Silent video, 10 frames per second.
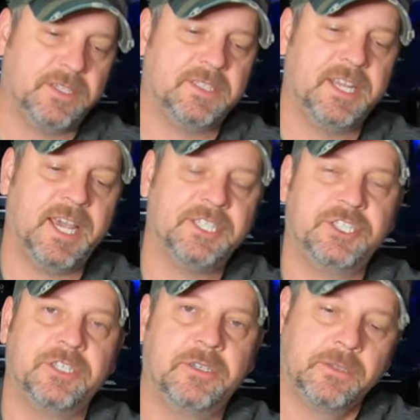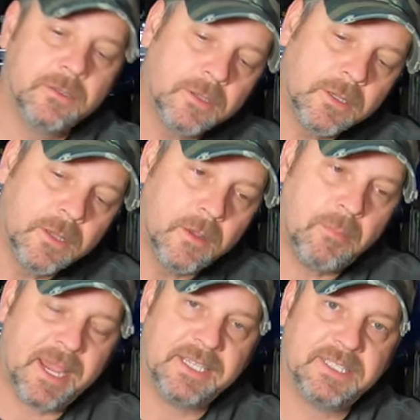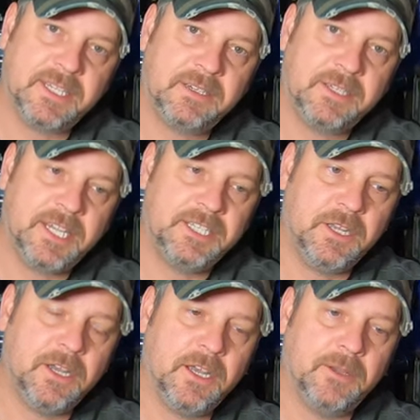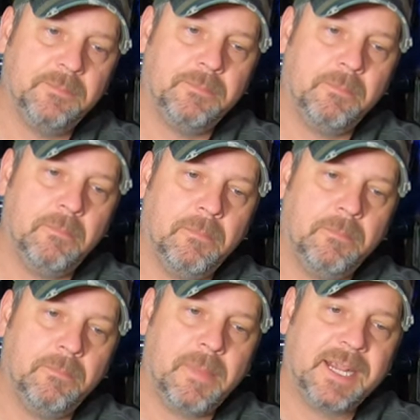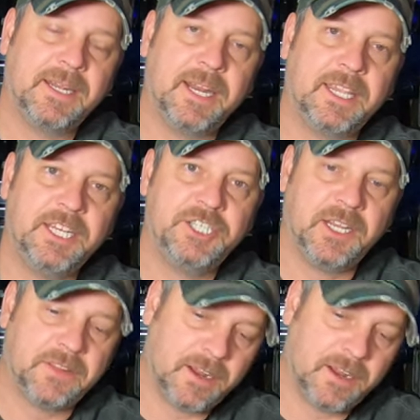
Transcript: detach magazine key, magnetic keychain that